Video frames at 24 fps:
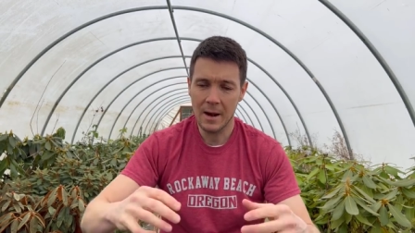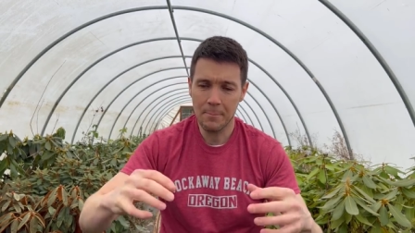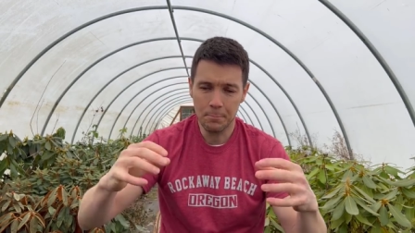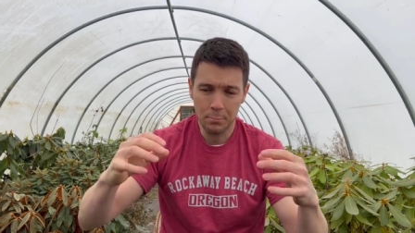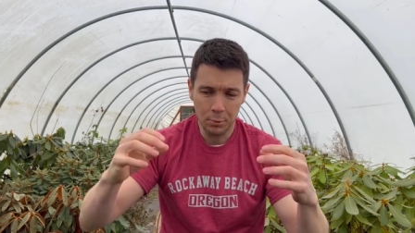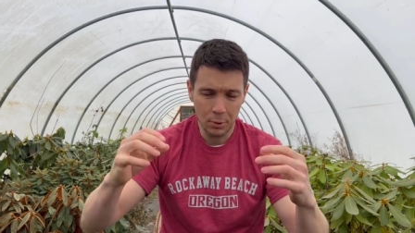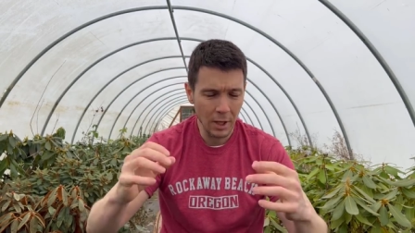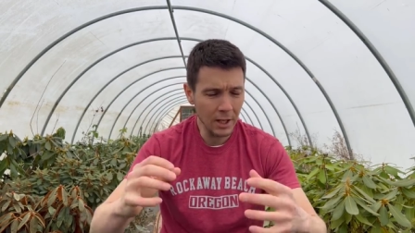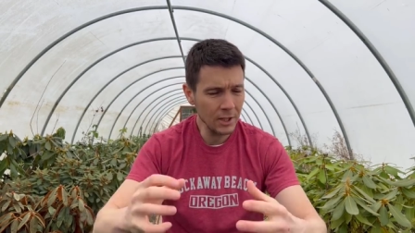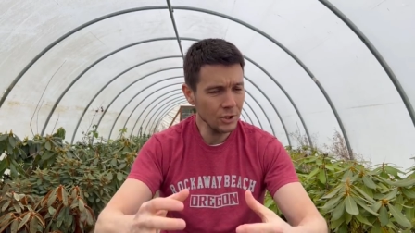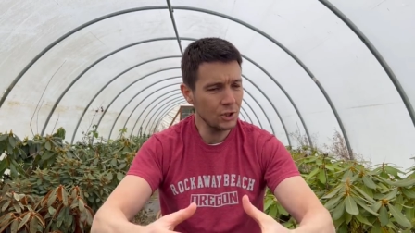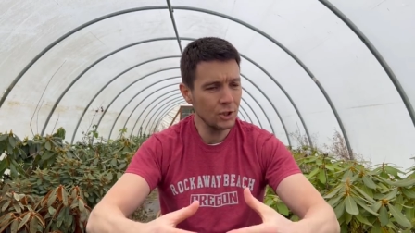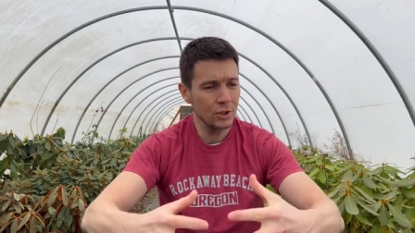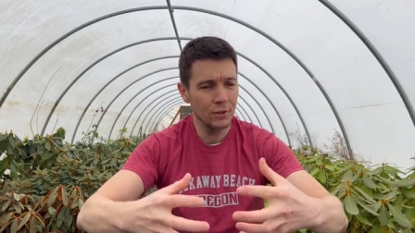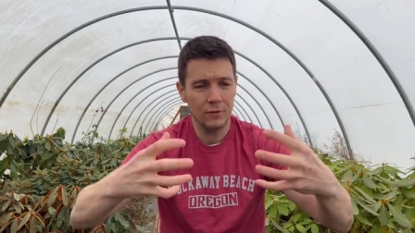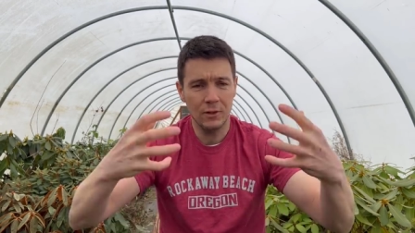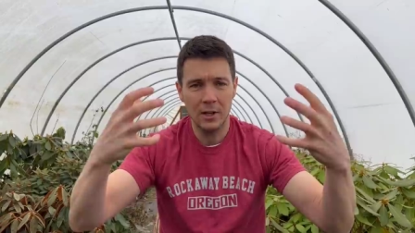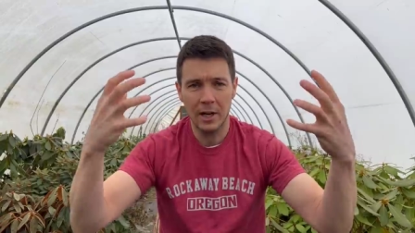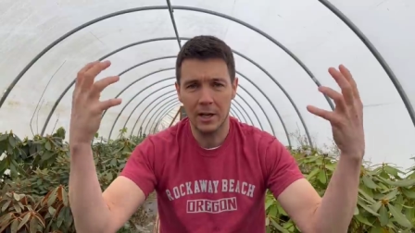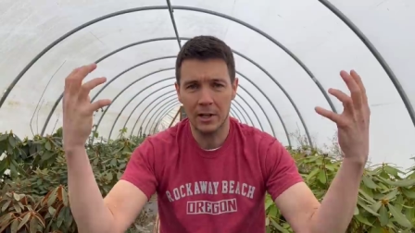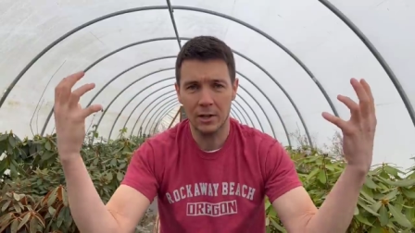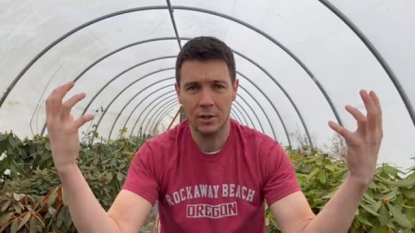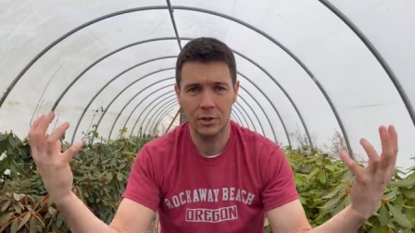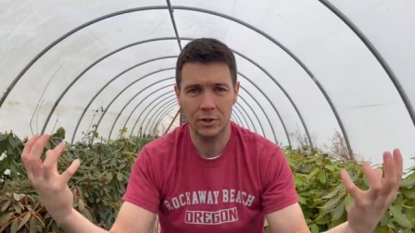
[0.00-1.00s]
Plus you've
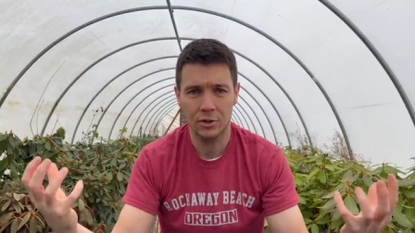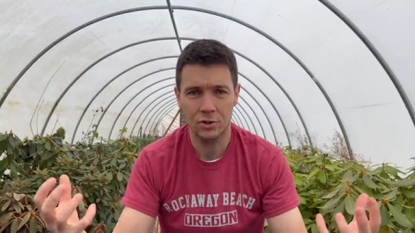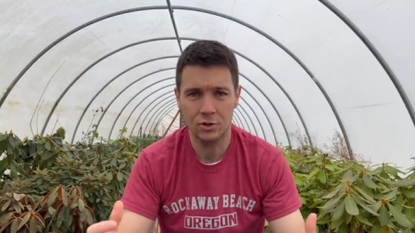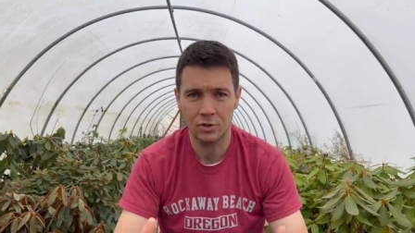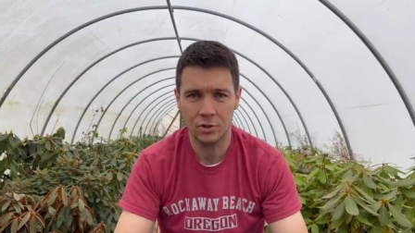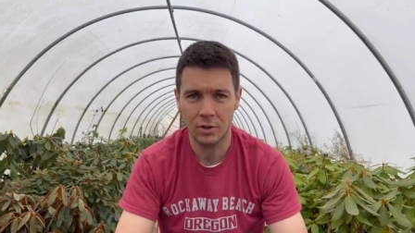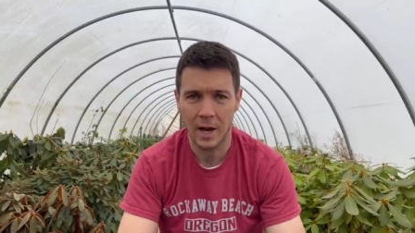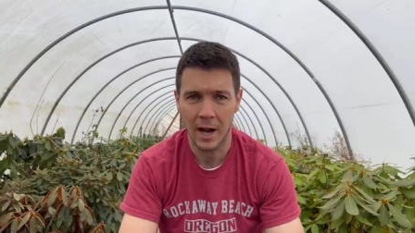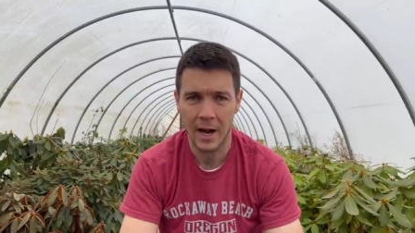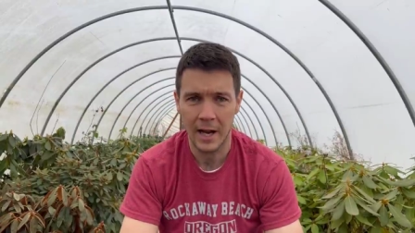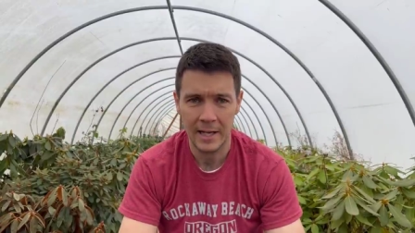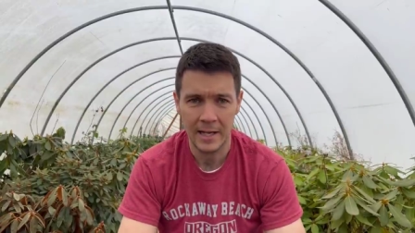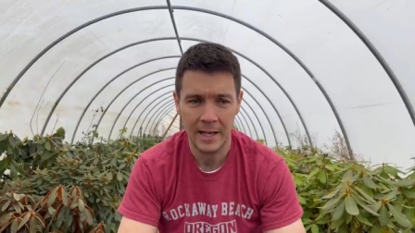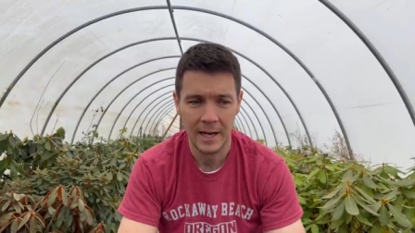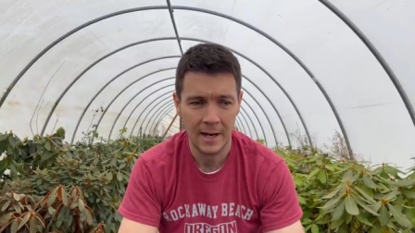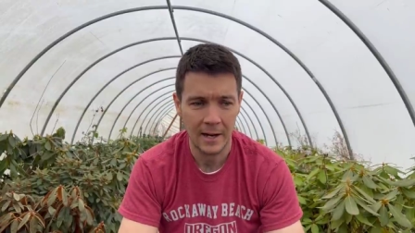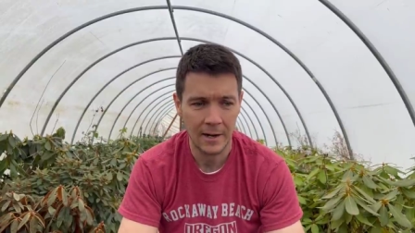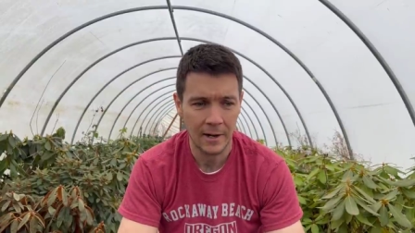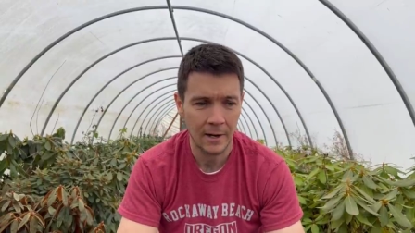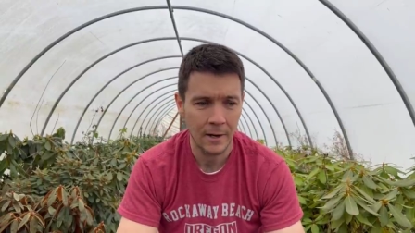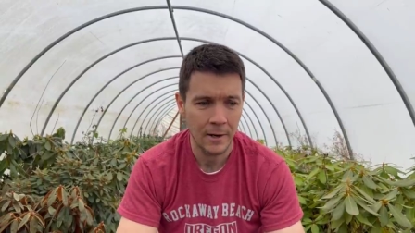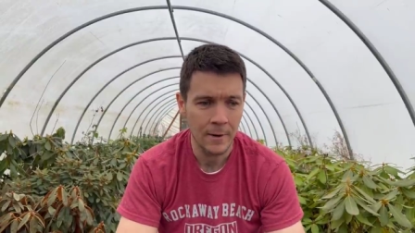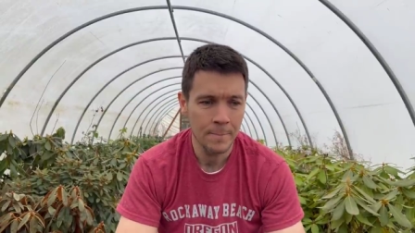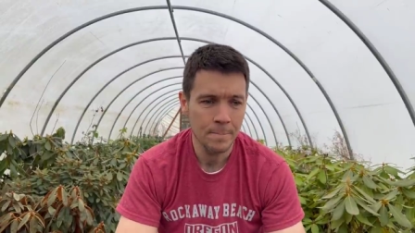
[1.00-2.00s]
got all the dry
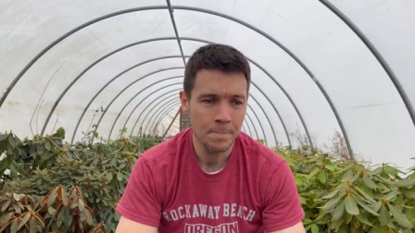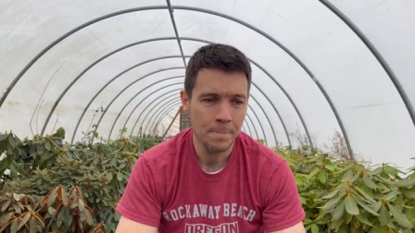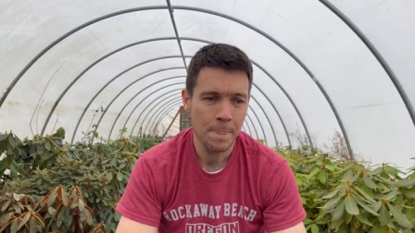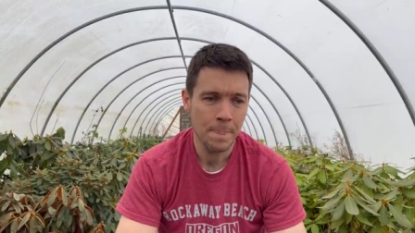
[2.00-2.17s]
air.